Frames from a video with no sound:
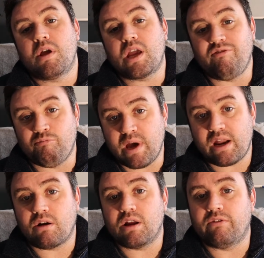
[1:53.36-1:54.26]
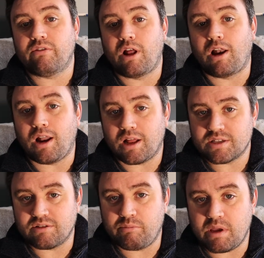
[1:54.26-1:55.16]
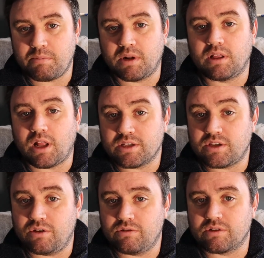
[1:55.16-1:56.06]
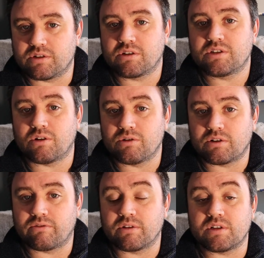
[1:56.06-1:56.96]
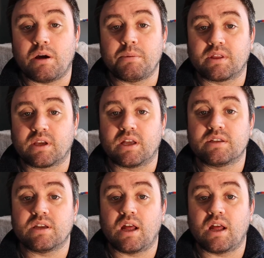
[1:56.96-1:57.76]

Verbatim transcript: Even better if lots of people and lots of users are searching for a topic that gets